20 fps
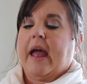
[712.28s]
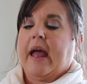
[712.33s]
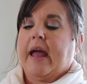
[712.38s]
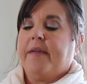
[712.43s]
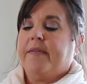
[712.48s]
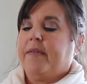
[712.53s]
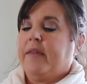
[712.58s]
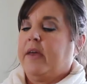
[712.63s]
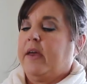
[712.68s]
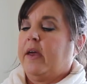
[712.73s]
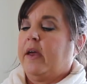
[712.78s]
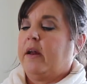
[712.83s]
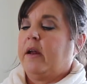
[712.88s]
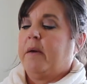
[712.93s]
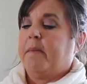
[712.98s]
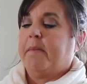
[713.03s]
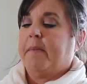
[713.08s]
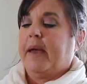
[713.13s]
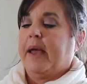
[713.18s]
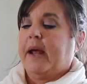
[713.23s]
and
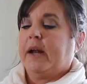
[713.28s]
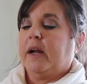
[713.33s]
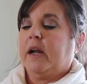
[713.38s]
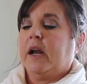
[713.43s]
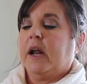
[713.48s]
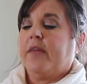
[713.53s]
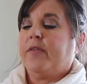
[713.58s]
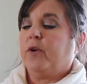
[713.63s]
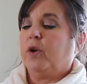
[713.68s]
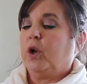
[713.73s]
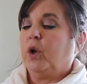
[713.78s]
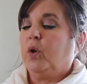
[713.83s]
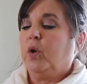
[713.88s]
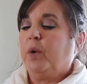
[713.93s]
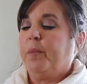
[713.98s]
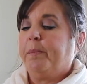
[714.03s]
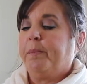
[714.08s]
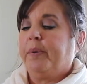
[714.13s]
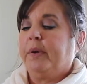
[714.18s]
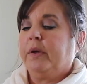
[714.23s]
then made another
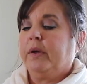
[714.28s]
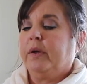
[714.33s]
loop